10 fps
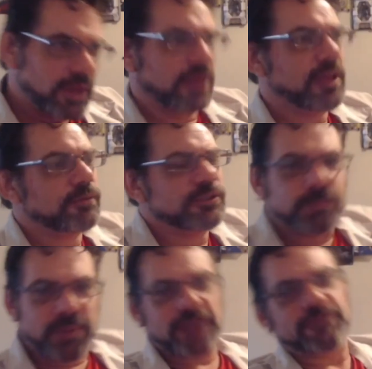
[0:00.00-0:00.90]

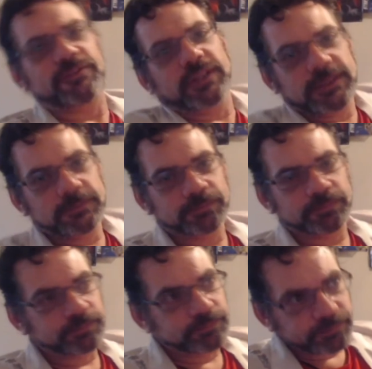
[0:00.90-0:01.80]
respectfully,
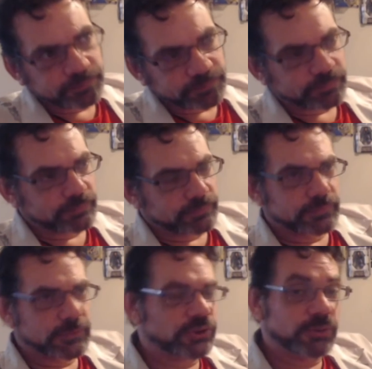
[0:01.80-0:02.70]

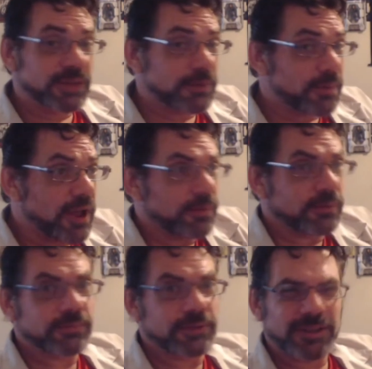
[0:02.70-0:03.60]
there shouldn't be a problem.
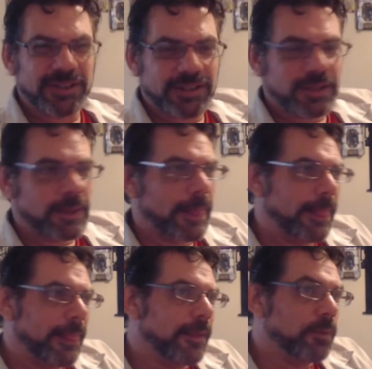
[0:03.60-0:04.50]

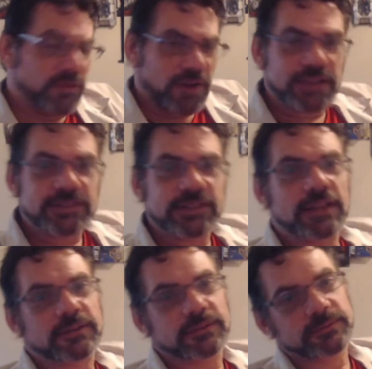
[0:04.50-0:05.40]
We rise
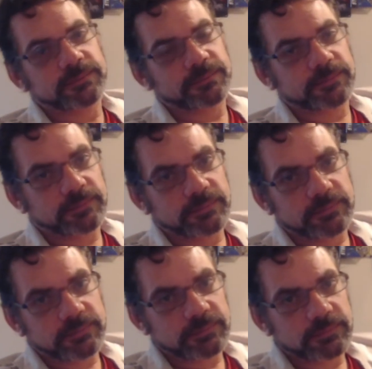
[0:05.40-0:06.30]
together.
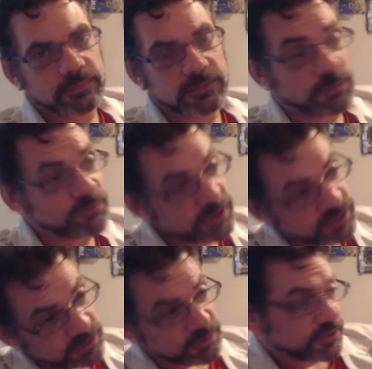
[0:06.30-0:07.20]
Some
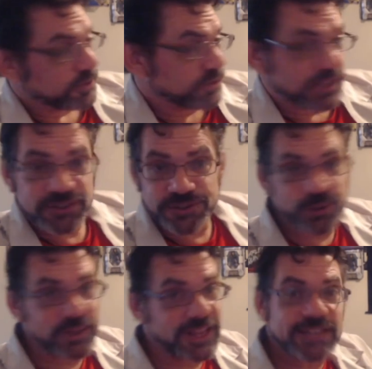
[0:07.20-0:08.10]
friendships or associations
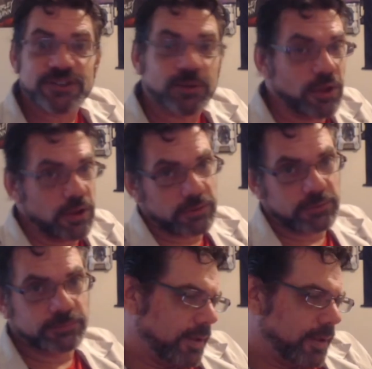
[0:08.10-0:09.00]
only last so long.
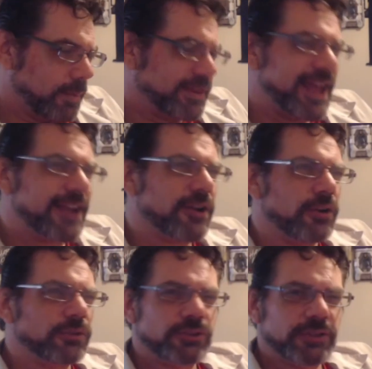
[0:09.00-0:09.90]
But that
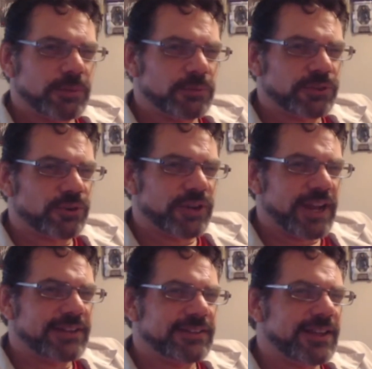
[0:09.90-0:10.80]
culture that was
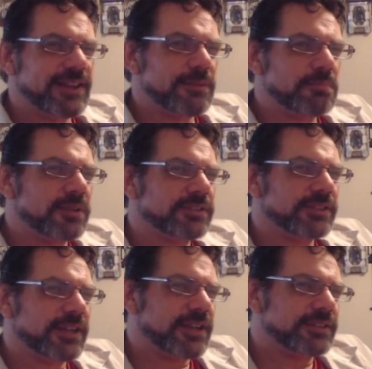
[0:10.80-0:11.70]
created then
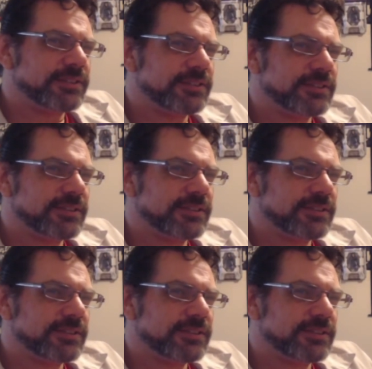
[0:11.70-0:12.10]
amongst us